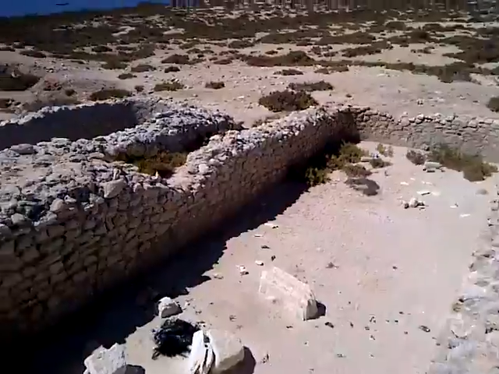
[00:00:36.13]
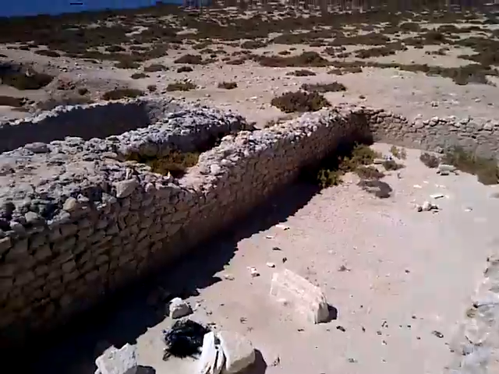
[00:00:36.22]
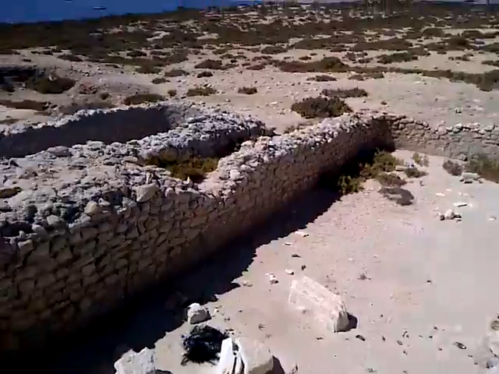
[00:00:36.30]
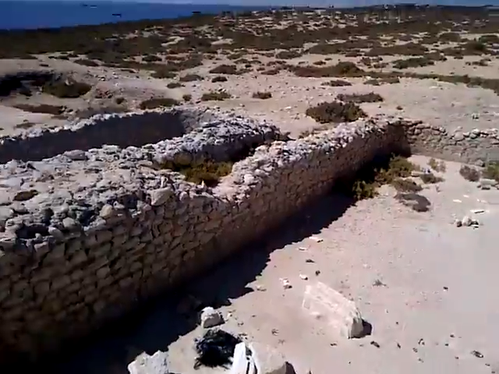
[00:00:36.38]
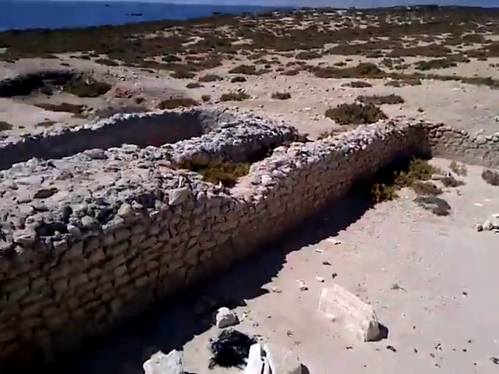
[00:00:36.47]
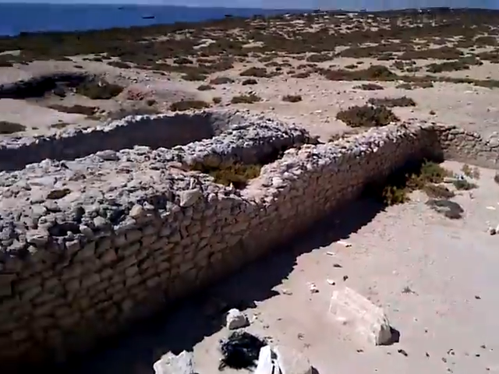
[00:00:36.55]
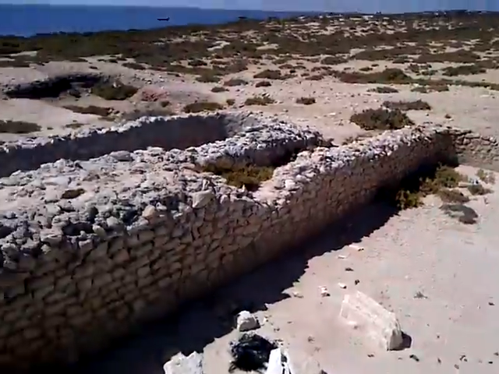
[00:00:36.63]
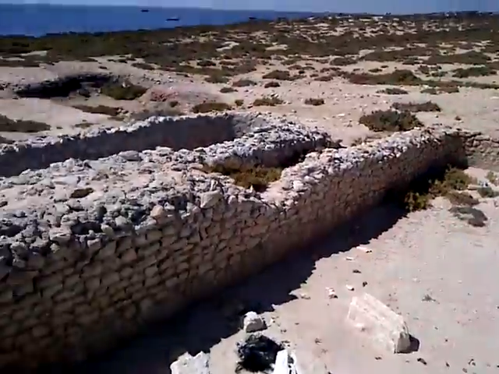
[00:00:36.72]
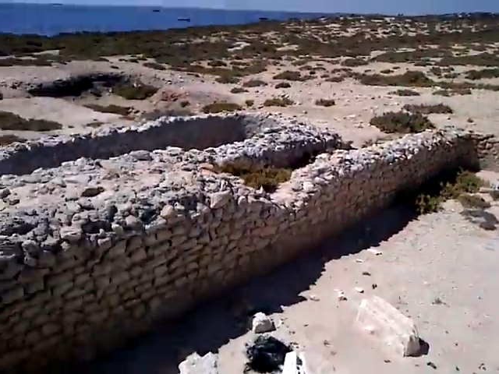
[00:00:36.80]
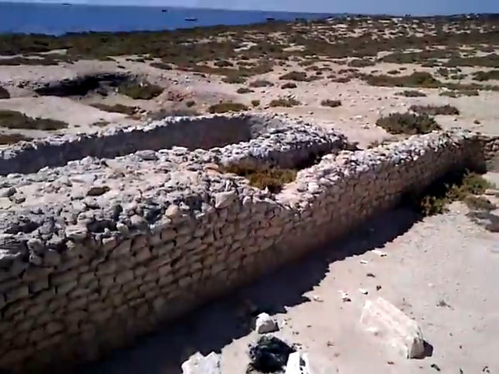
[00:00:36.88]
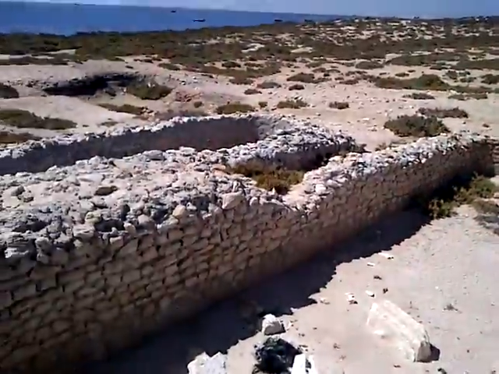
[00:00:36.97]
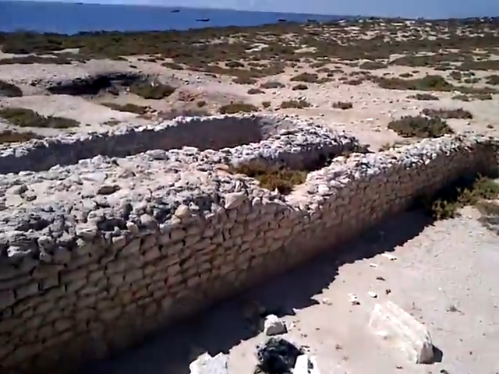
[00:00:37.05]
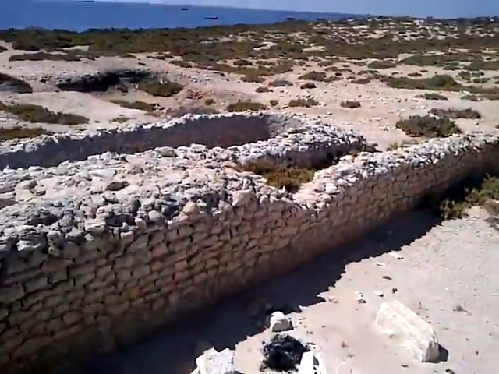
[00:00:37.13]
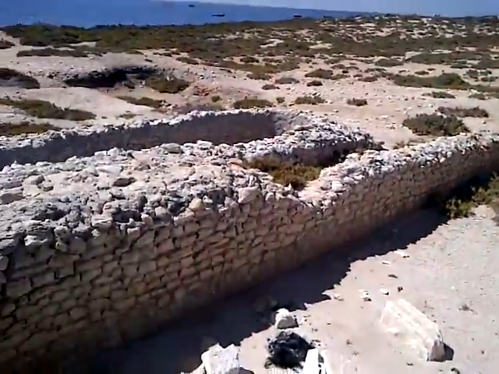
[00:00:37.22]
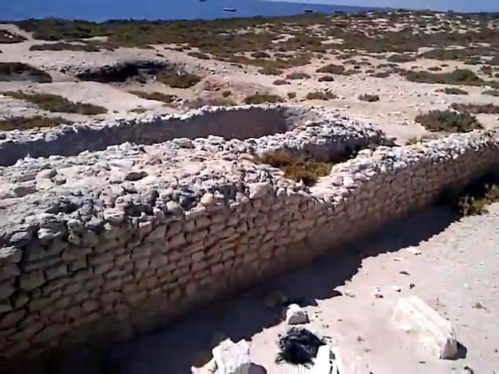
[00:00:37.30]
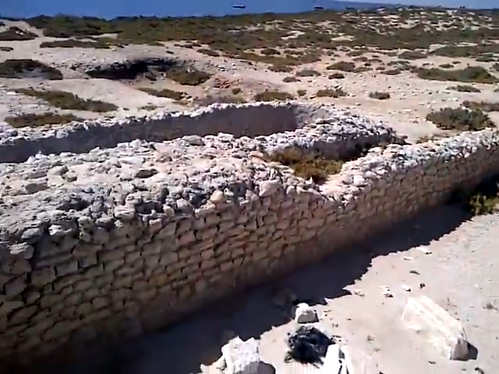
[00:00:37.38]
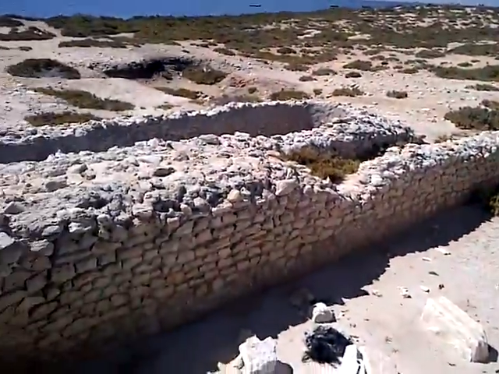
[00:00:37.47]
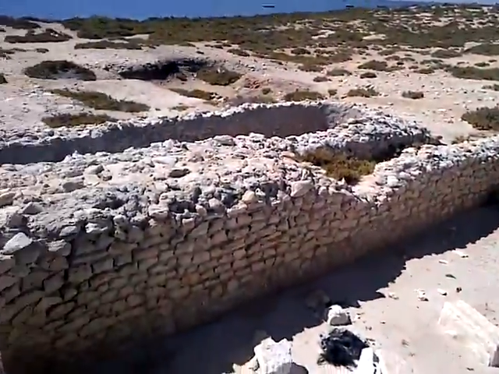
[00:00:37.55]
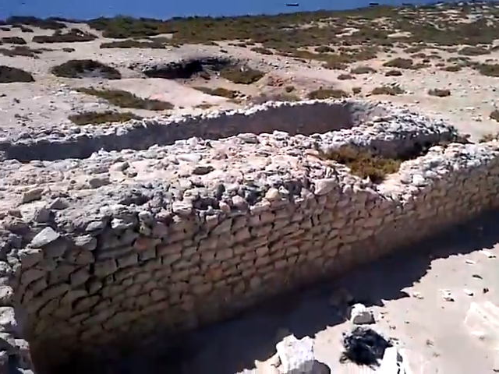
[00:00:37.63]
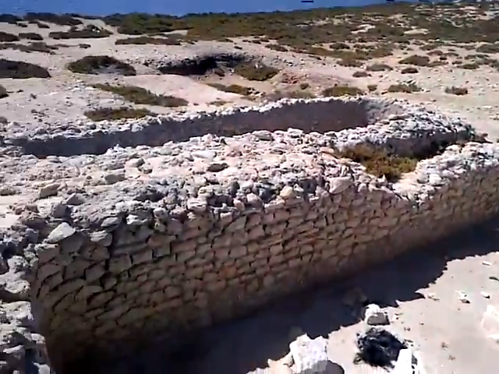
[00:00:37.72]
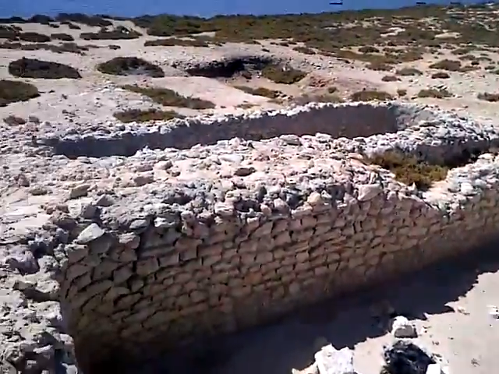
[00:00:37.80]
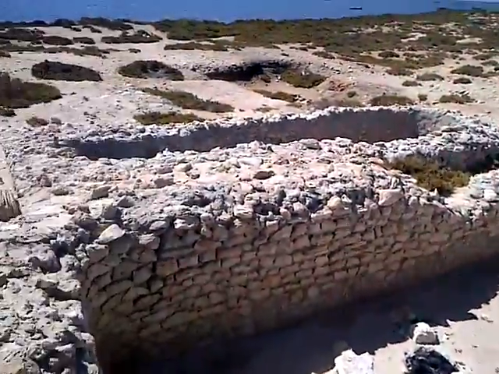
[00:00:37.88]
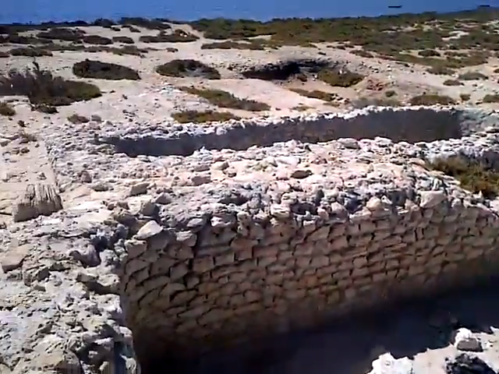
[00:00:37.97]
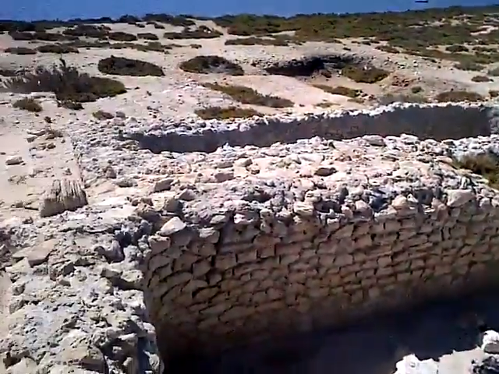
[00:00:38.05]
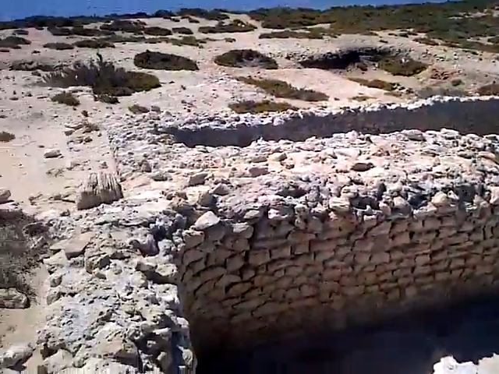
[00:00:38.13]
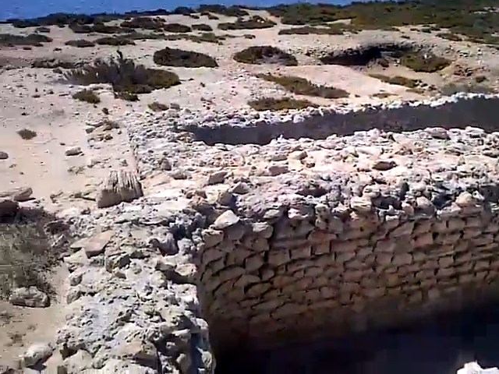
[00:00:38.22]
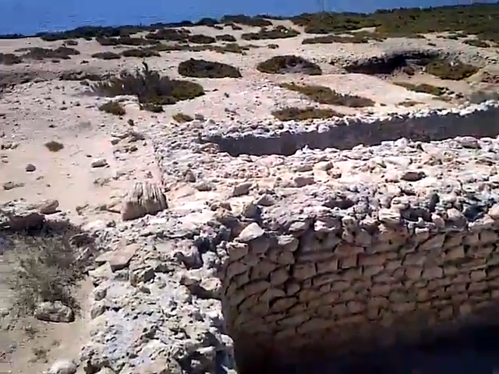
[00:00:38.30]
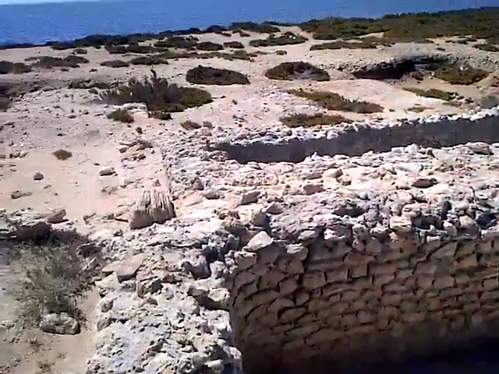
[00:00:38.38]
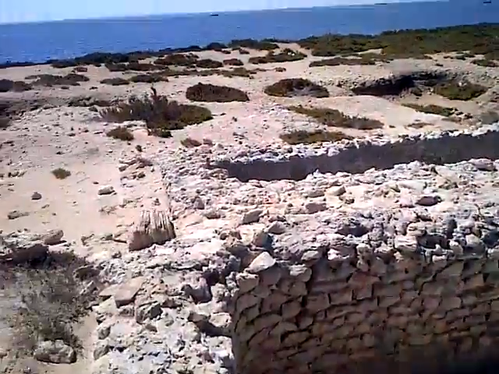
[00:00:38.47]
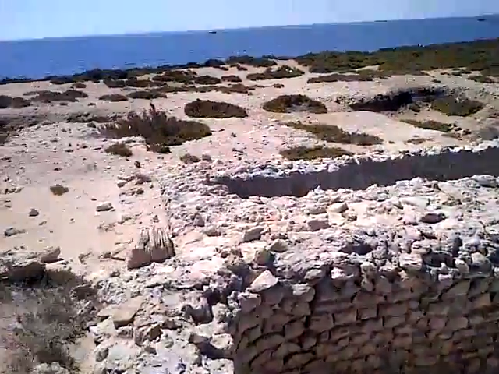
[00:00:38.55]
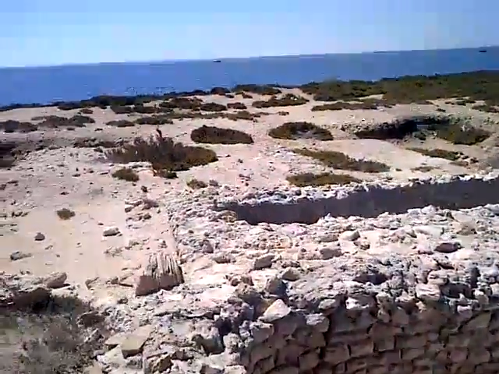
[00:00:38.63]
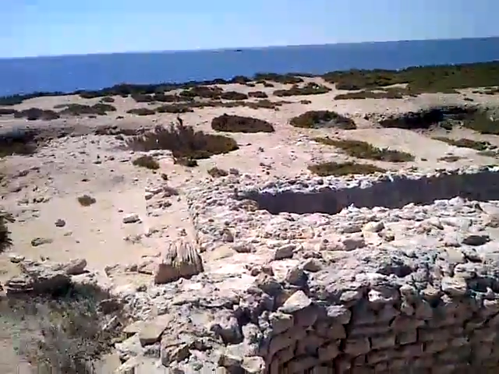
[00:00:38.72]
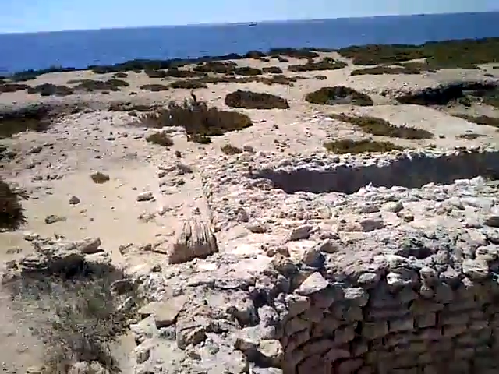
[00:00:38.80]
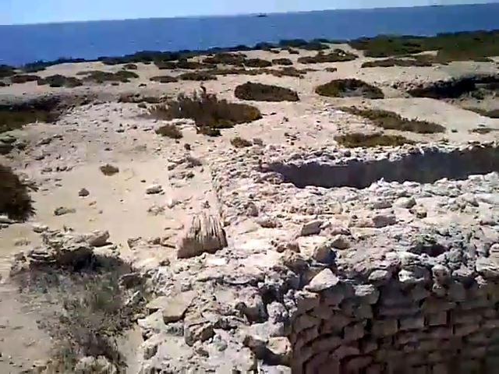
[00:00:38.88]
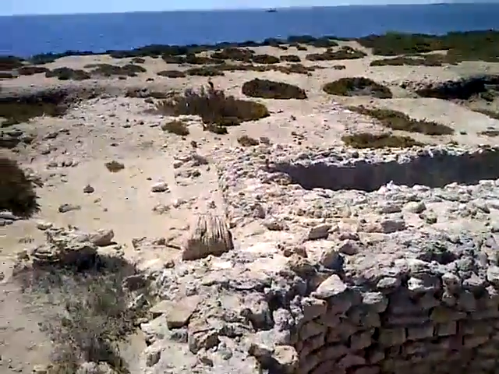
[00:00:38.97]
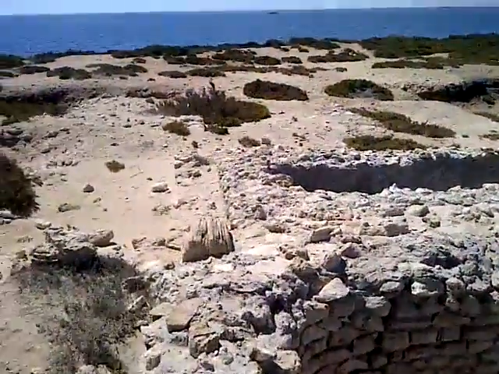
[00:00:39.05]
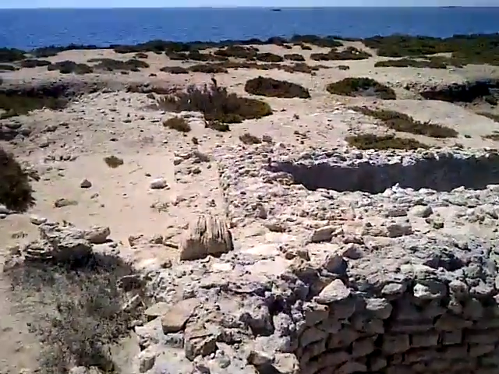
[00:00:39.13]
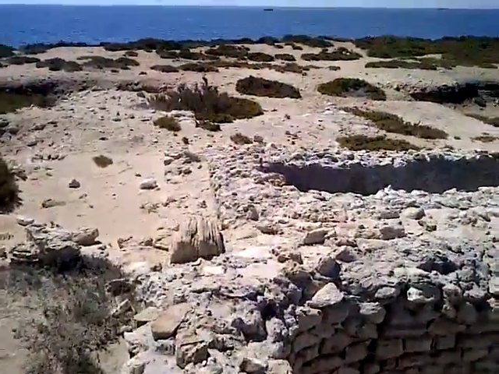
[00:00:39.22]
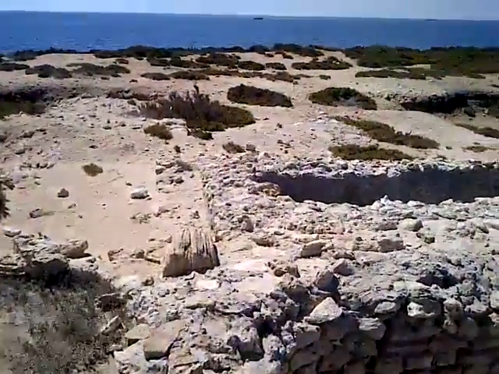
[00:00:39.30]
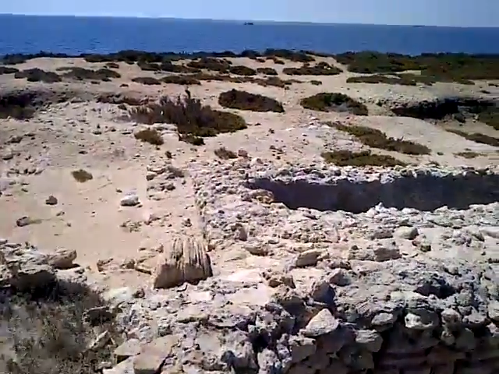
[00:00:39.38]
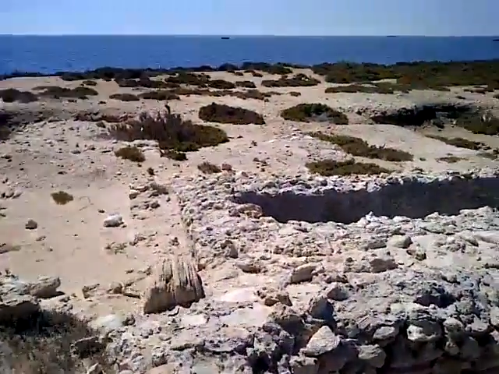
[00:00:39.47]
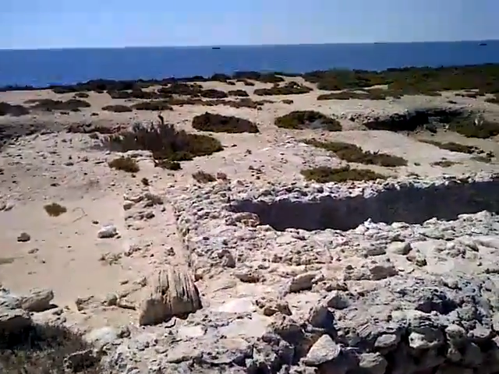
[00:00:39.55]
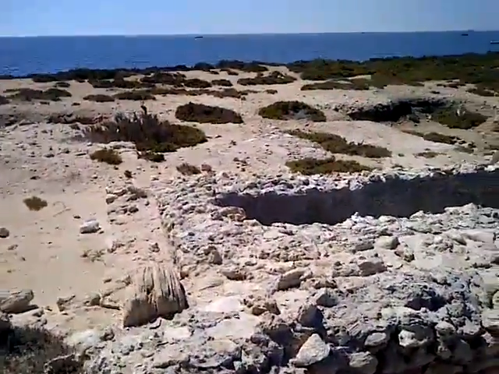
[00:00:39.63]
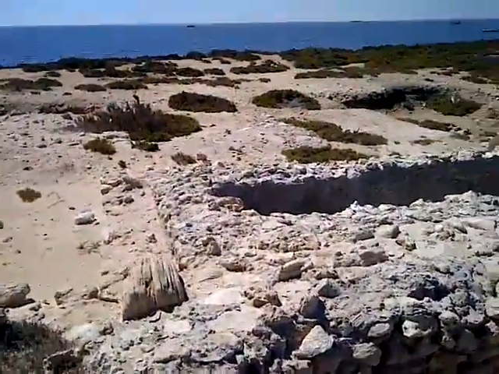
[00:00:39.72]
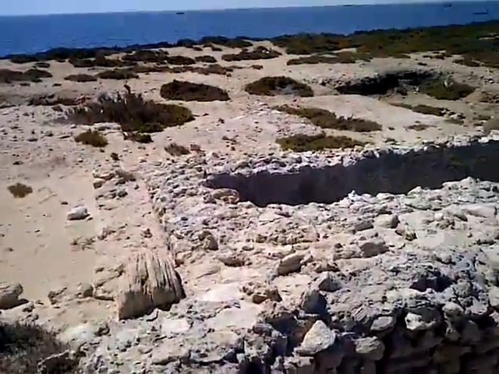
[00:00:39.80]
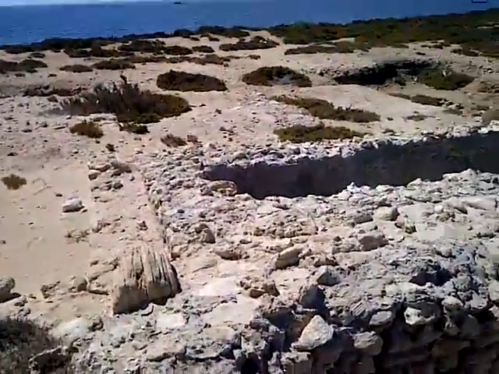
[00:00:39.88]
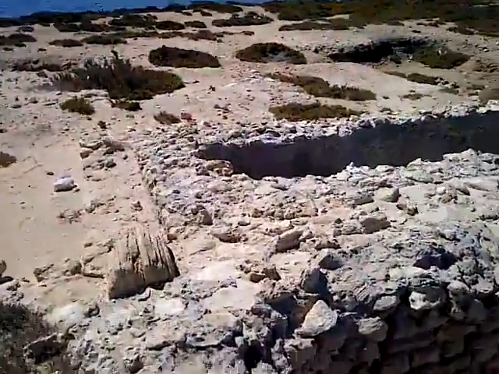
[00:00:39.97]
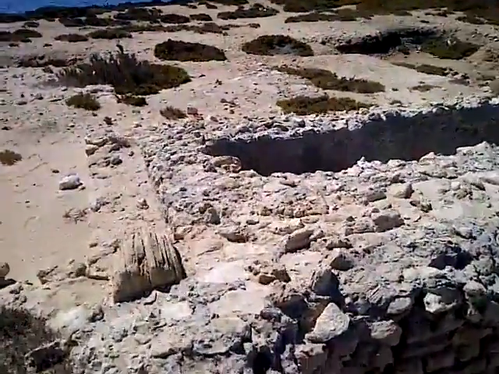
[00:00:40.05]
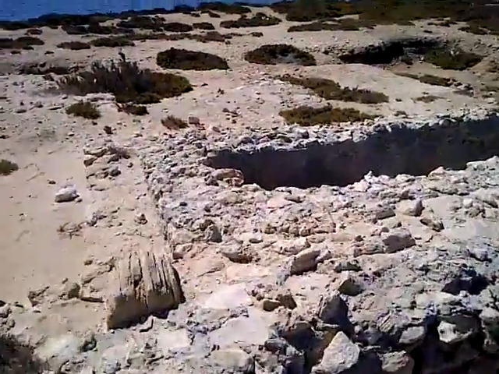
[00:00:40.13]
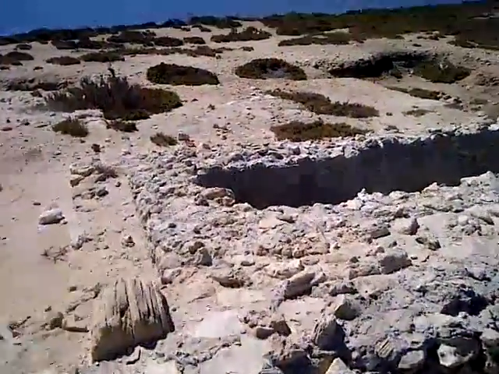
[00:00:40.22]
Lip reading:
(no speaker visible)